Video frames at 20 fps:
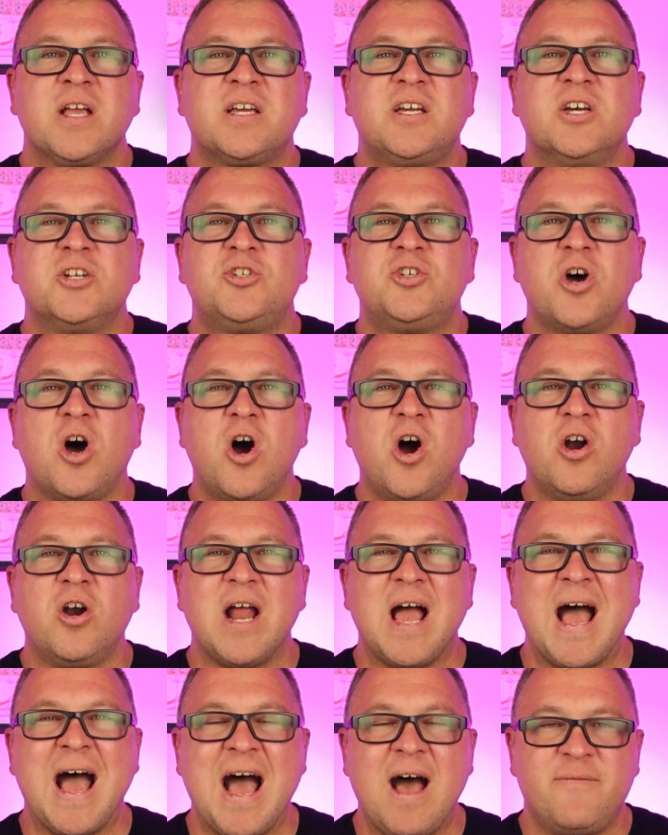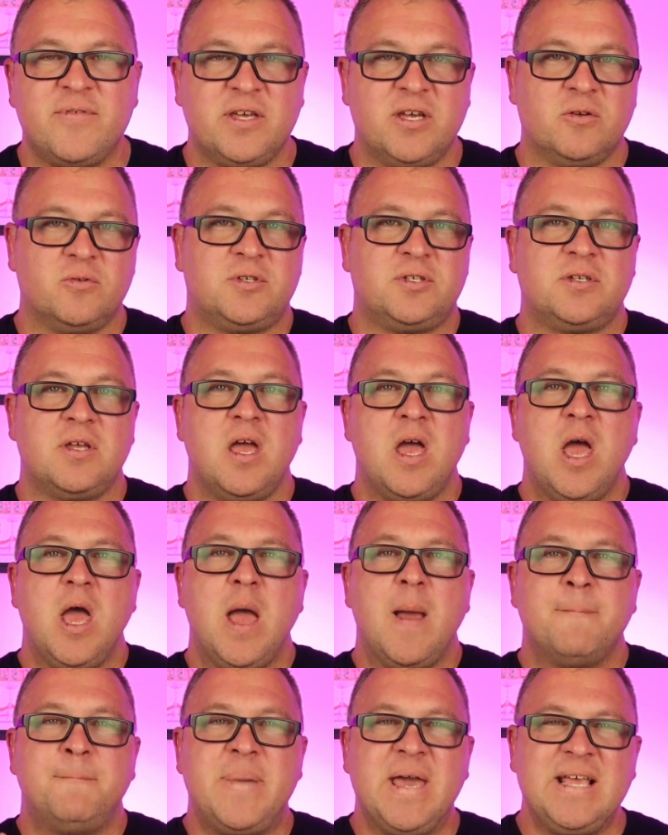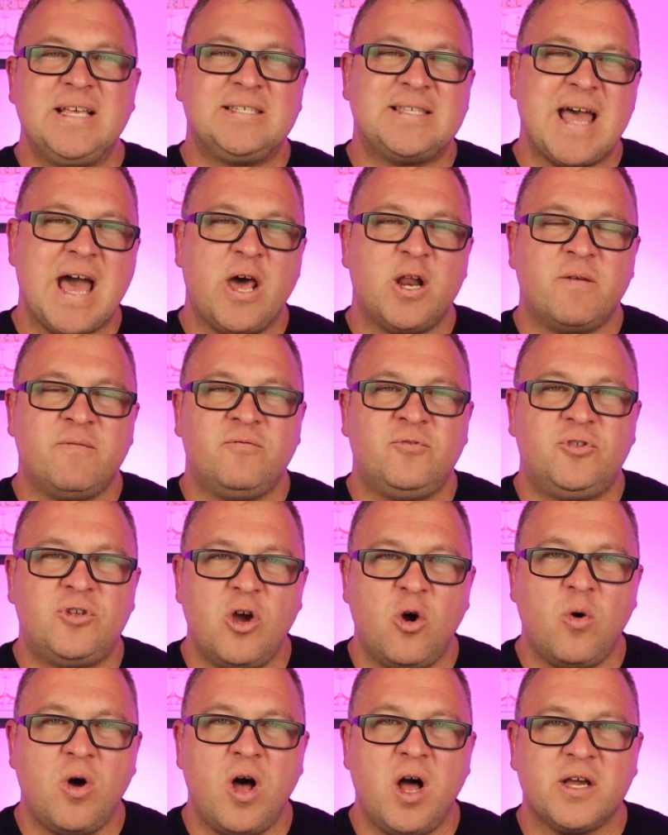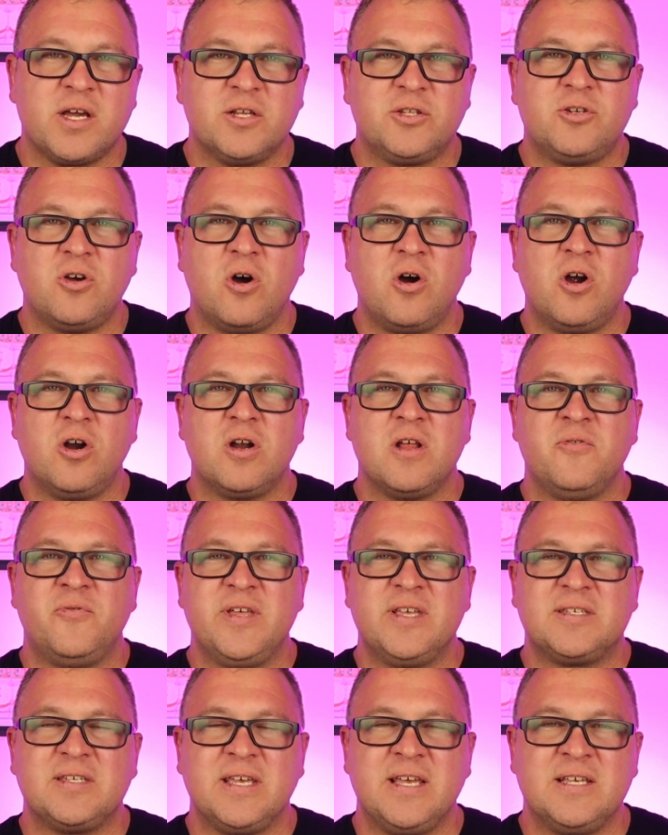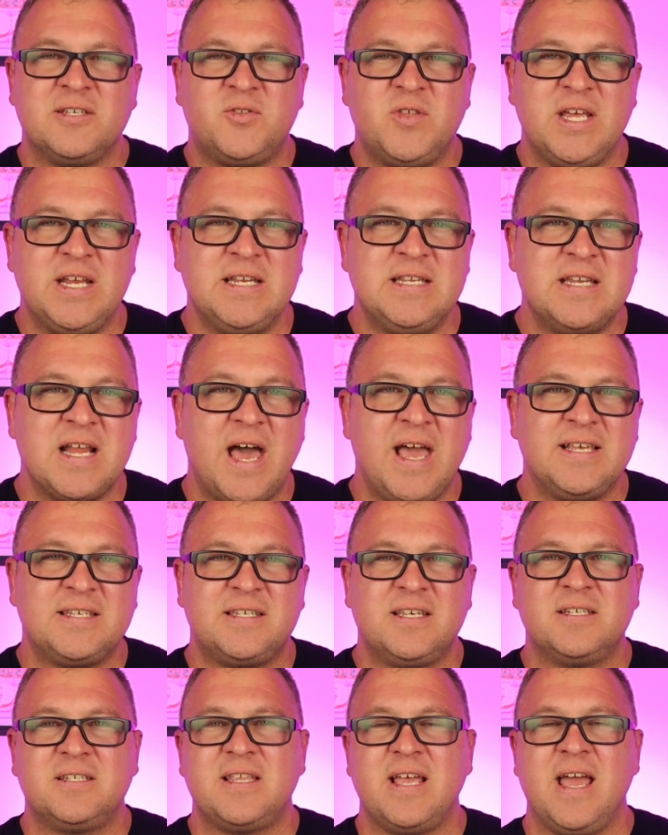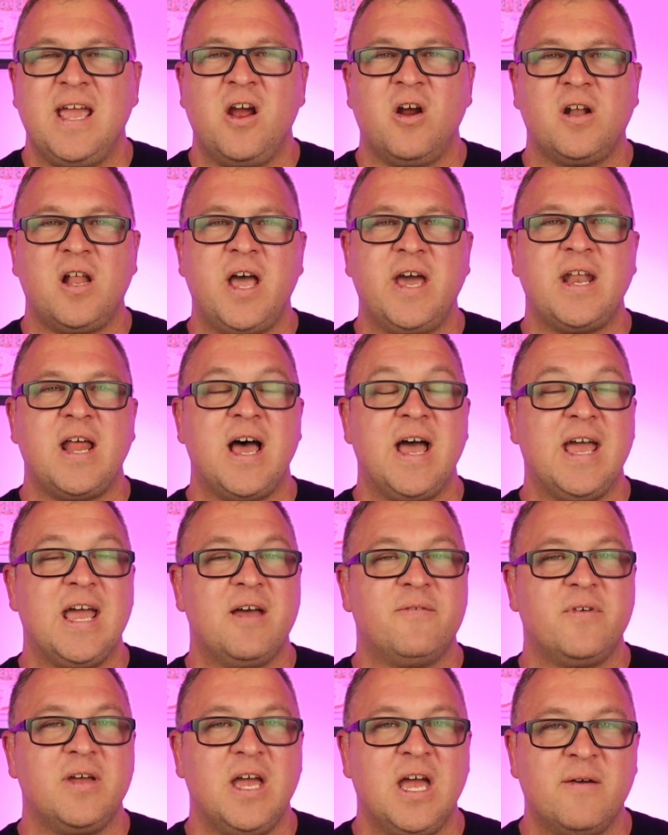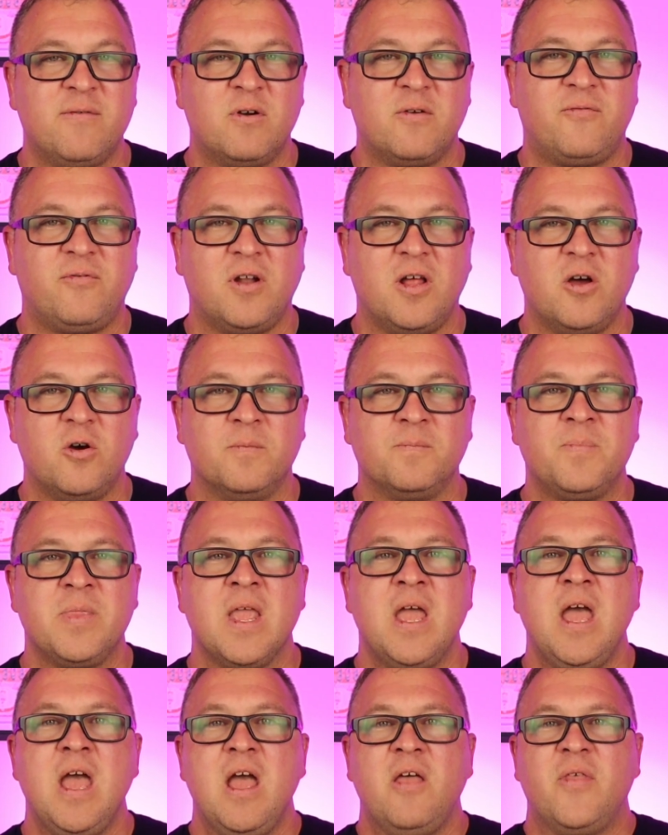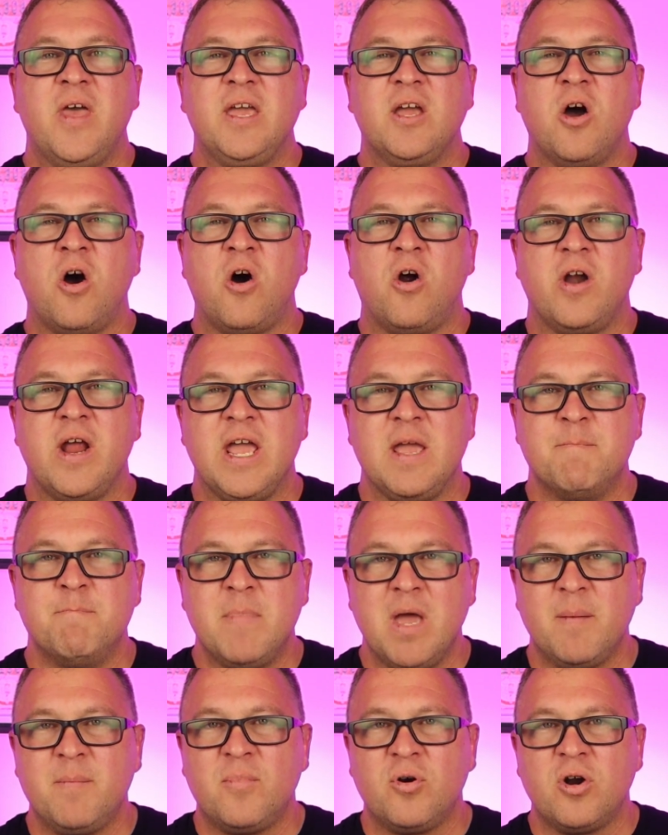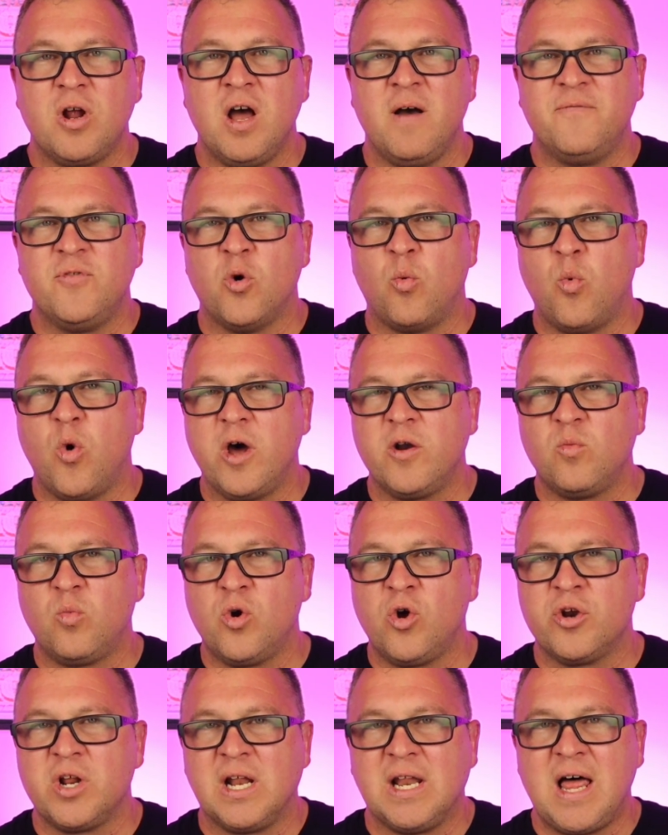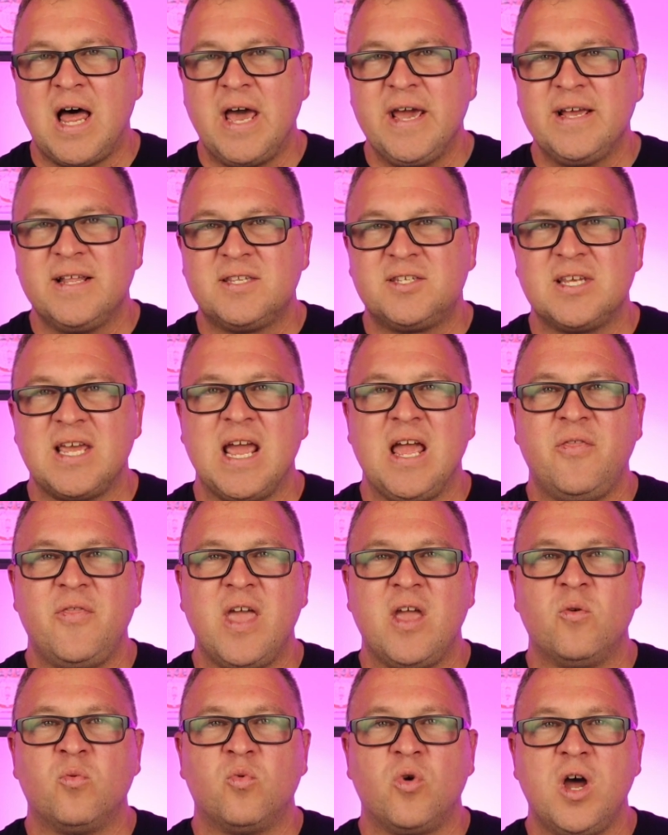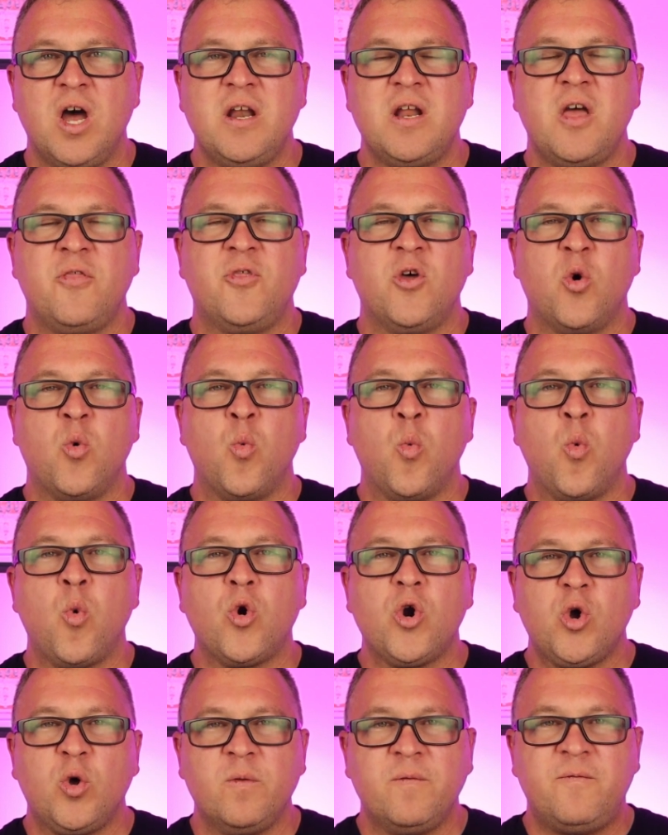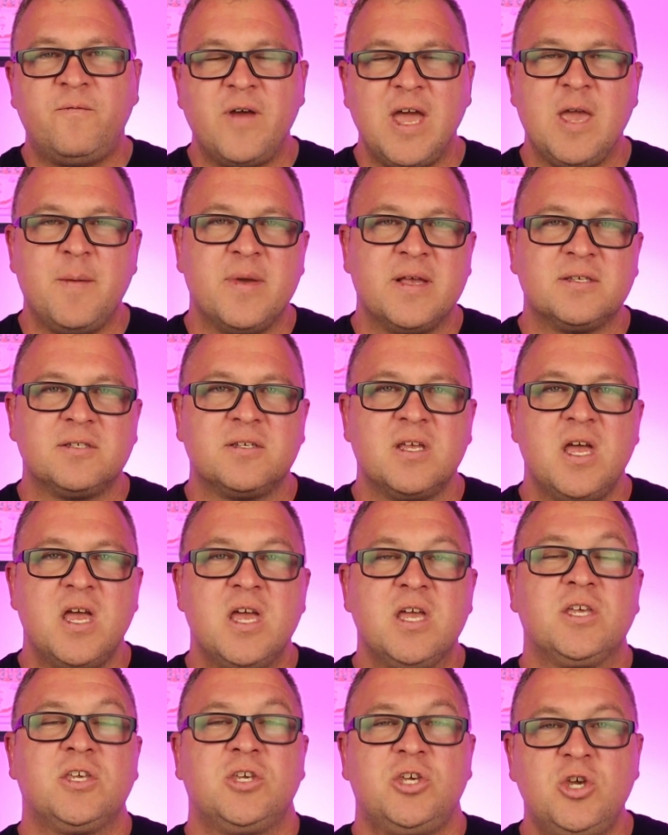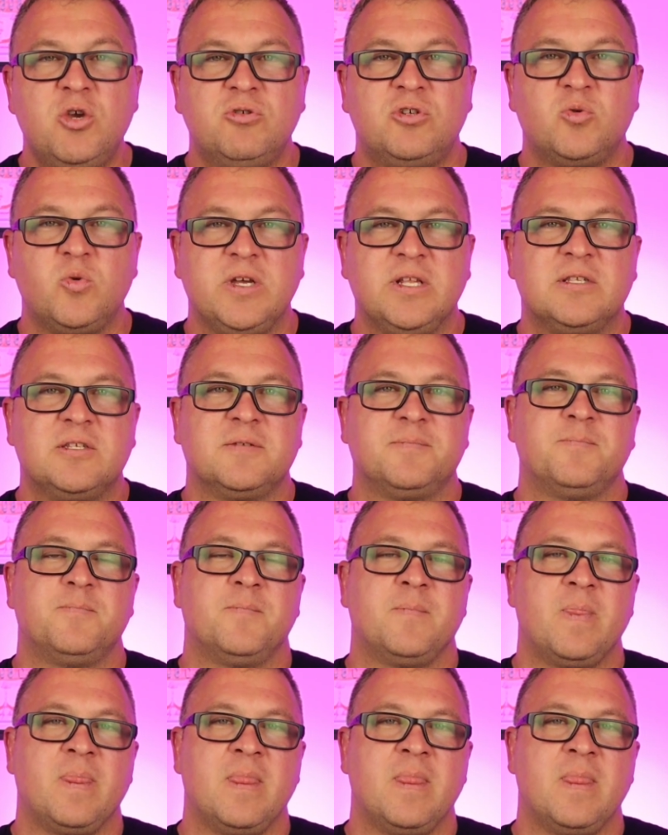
Qatar Avios. Based out of Doha, Qatar, this is the nicest airline I have ever flown. They are a member of the One World Alliance and they run the world-famous Q Suites.